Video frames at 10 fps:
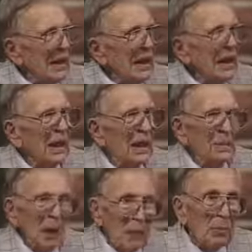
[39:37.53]
And
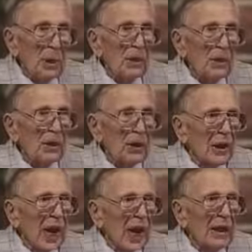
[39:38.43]
he may be here
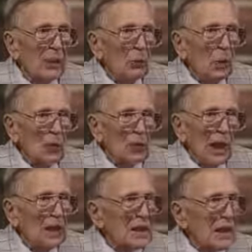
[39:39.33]
tonight. He works
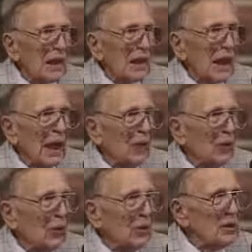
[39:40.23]
out of San
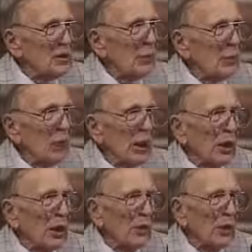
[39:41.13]
Diego and he's been
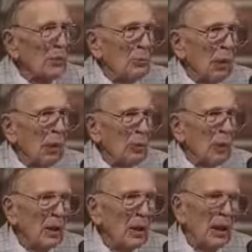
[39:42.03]
written up in your paper.